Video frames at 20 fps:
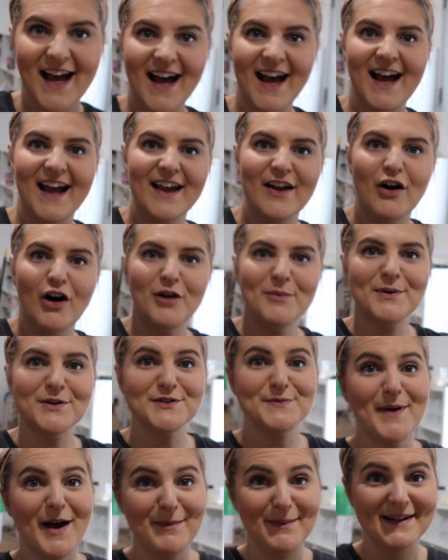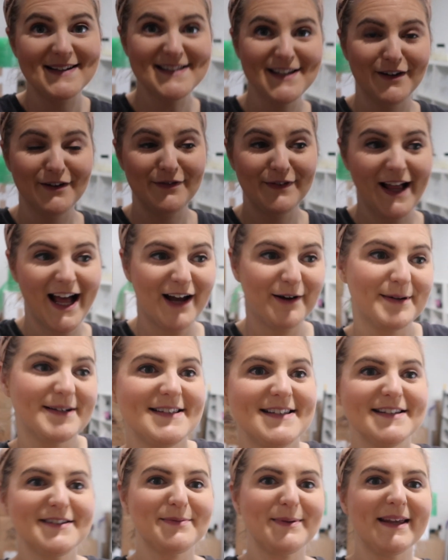I almost bought myself flowers
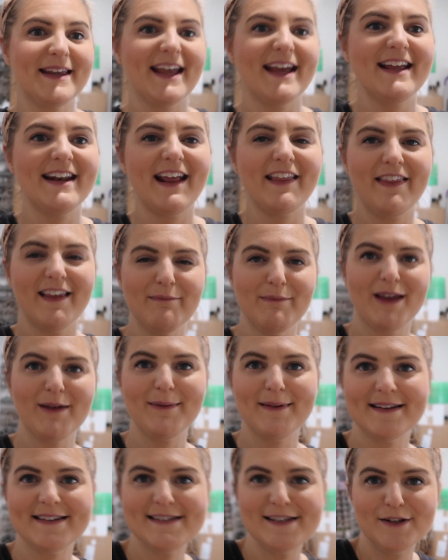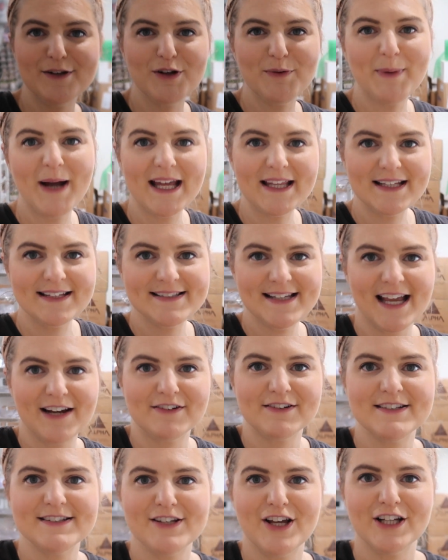this weekend. I think maybe it's the new Miley
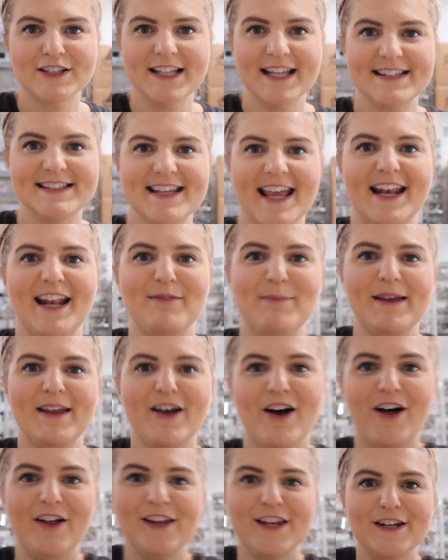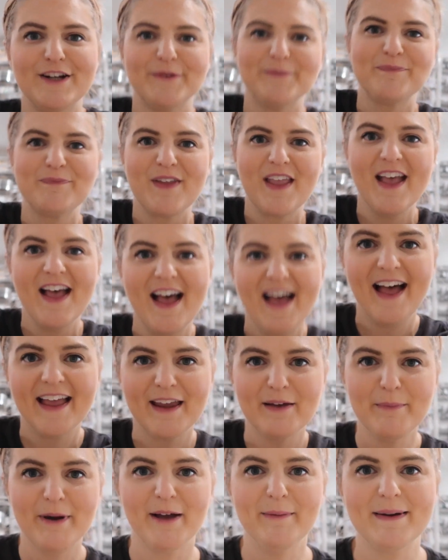Cyrus song that's getting me all, you know,
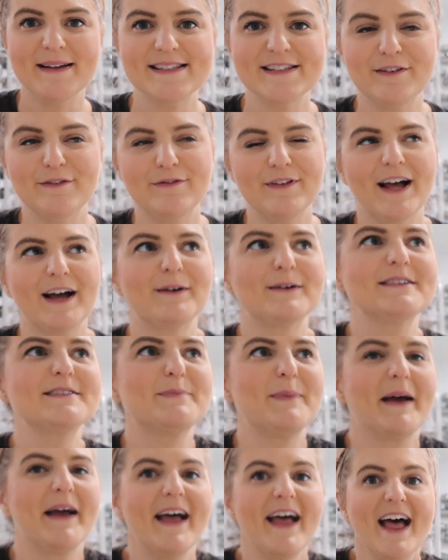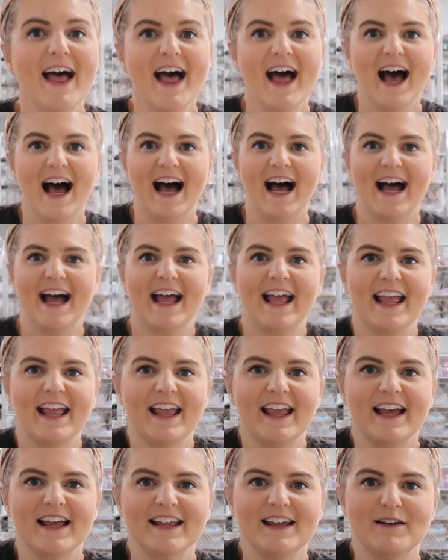to buy myself flowers, but
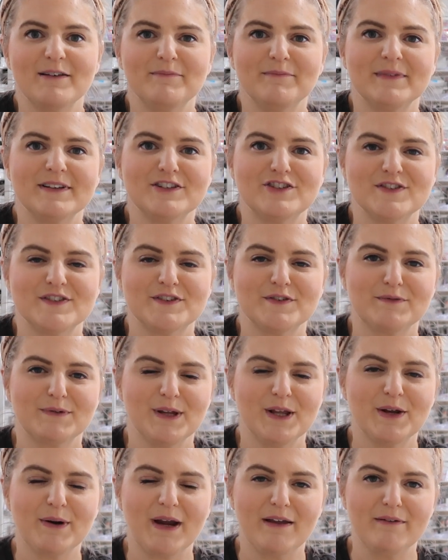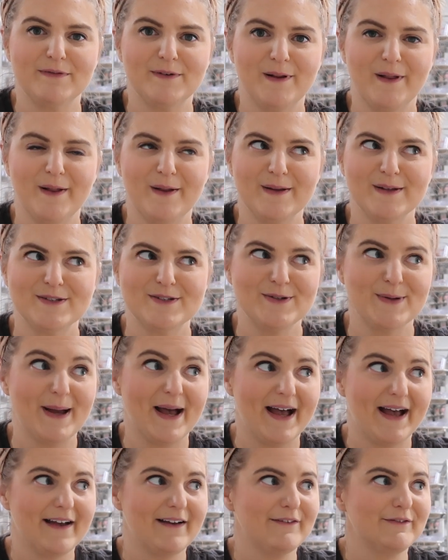I am just really grateful to
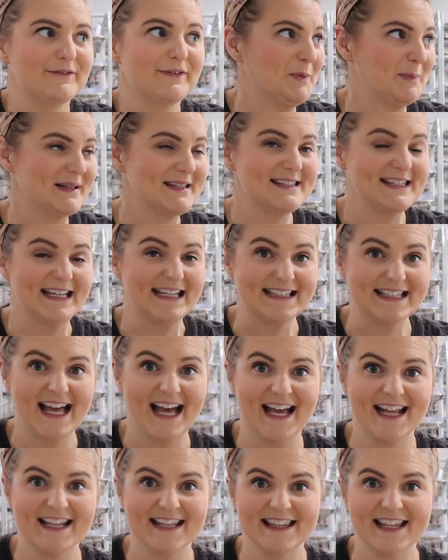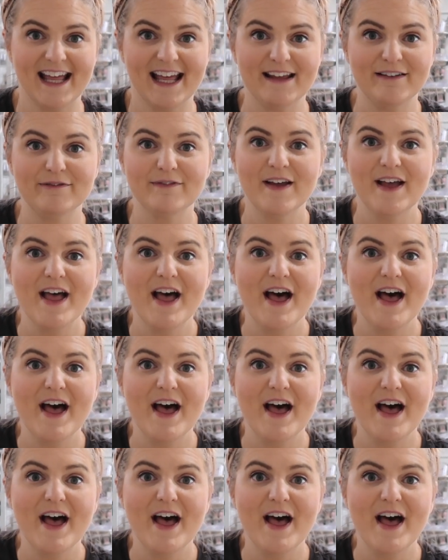have moments like that in life.